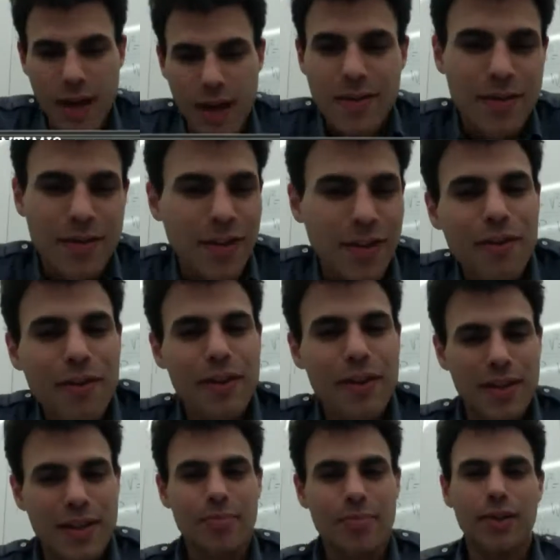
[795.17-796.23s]
is very, very
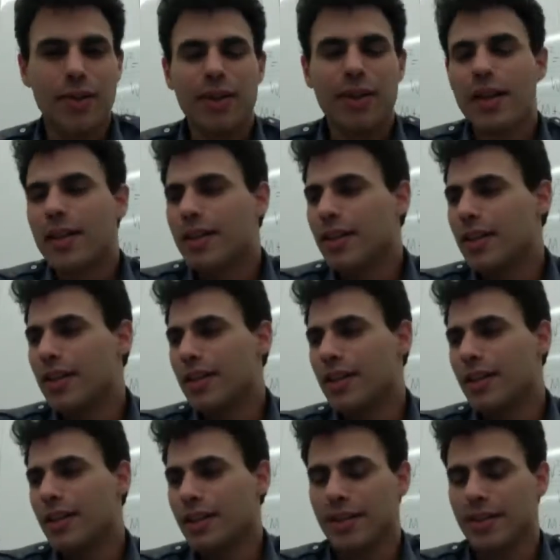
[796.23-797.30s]
simple, right? The
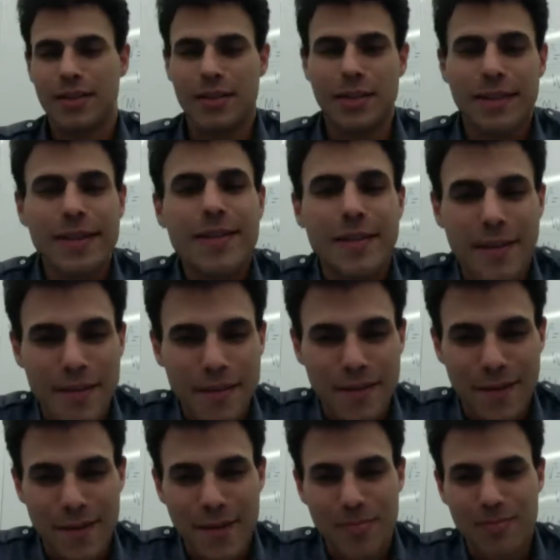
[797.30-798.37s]
distance
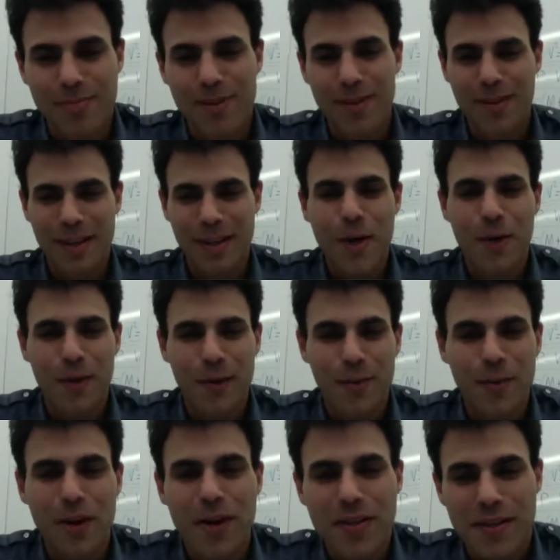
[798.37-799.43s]
from Earth to
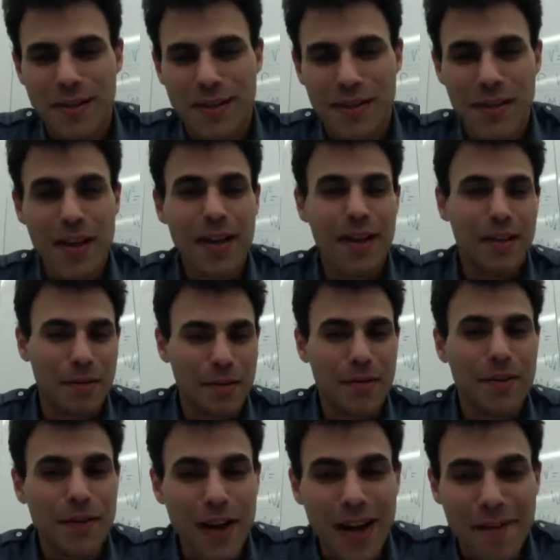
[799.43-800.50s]
Mars is
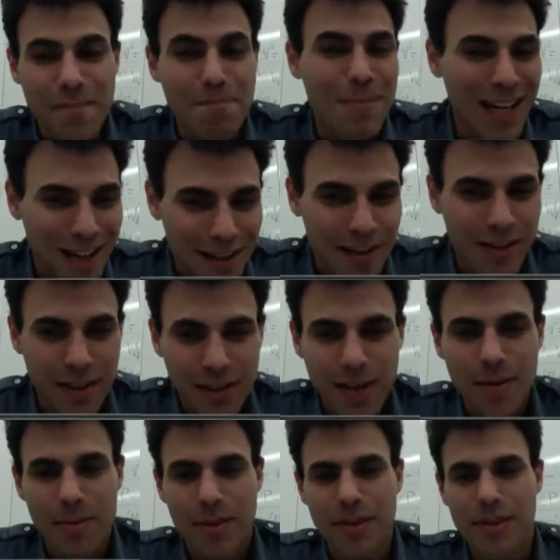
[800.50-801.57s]
55 million
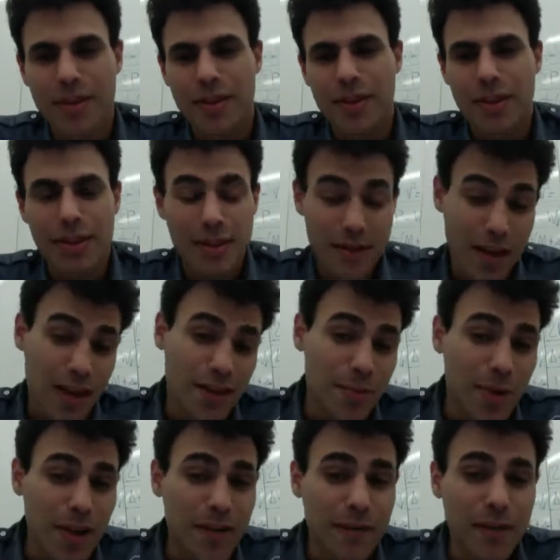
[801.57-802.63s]
kilometers. That's
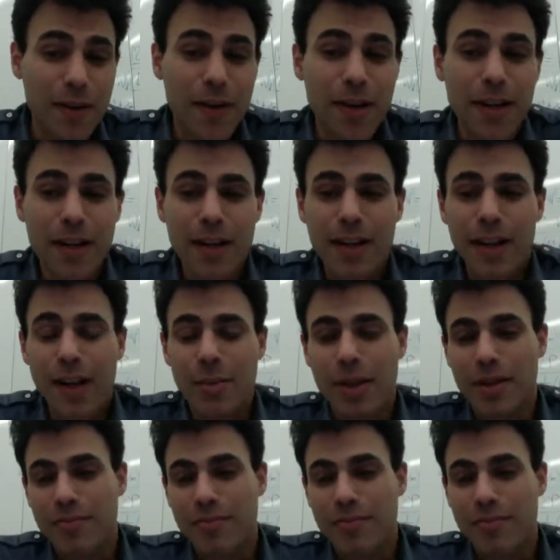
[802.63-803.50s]
quite far. I mean,